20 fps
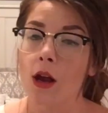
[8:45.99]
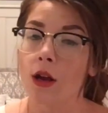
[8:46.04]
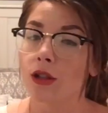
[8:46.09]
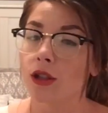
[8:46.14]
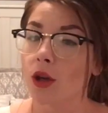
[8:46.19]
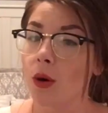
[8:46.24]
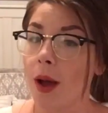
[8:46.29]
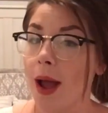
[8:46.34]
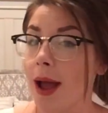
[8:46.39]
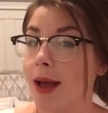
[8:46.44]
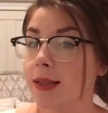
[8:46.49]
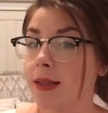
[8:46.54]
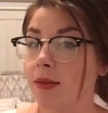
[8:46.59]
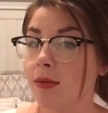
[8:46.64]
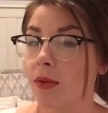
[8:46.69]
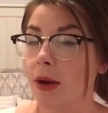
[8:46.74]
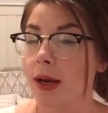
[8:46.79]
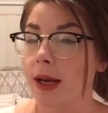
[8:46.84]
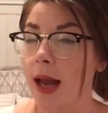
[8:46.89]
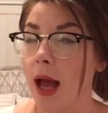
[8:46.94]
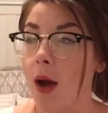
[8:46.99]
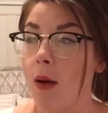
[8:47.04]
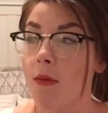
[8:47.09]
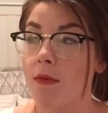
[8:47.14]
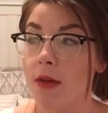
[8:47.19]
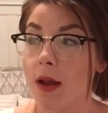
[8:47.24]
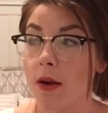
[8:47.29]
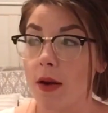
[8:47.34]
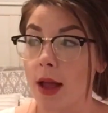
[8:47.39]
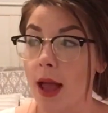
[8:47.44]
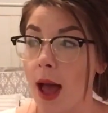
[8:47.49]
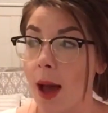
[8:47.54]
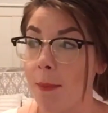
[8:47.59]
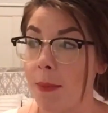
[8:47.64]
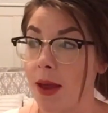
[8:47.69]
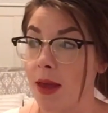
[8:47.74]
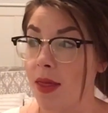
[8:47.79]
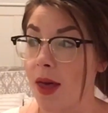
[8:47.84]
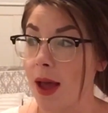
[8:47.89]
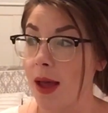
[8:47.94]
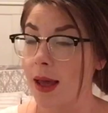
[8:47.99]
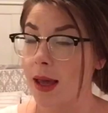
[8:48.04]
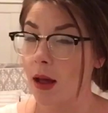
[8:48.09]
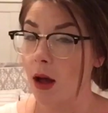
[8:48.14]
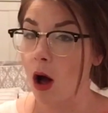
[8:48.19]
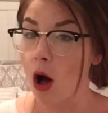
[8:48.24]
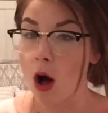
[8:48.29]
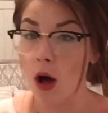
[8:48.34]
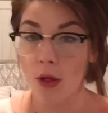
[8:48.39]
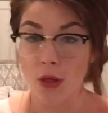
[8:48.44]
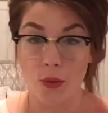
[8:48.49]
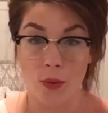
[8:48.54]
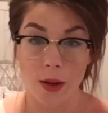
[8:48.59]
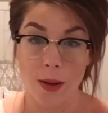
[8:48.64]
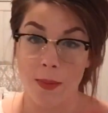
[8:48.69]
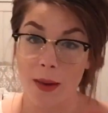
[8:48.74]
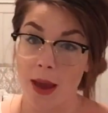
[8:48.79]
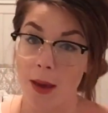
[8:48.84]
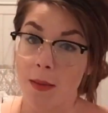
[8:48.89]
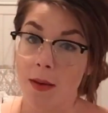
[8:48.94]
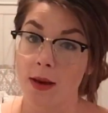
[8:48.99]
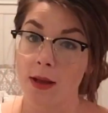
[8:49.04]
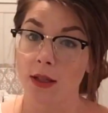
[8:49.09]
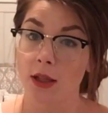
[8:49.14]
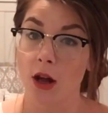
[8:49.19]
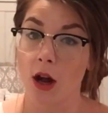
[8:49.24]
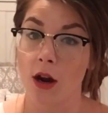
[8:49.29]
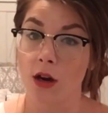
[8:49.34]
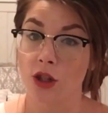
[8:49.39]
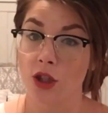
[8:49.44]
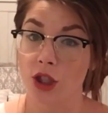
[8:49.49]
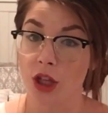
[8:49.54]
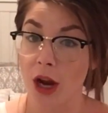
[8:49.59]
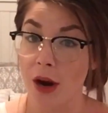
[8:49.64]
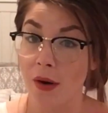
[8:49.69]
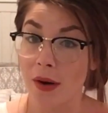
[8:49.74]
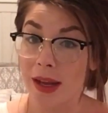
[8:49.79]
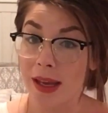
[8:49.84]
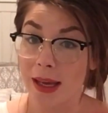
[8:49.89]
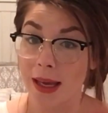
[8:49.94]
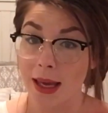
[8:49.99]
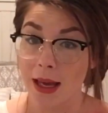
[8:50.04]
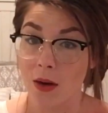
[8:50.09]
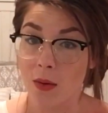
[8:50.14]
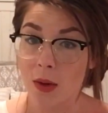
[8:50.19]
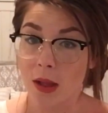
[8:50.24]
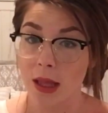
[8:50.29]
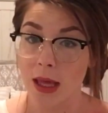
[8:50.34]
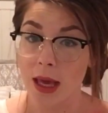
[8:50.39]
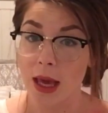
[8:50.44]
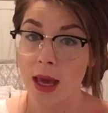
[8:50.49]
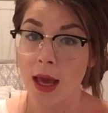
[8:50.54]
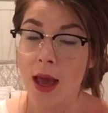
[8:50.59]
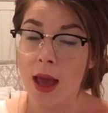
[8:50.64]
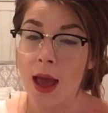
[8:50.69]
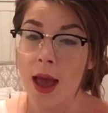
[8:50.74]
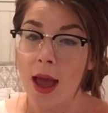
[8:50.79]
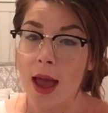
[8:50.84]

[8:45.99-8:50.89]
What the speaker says: So as of right now, I'm very happy that all 3 babies are sharing equally.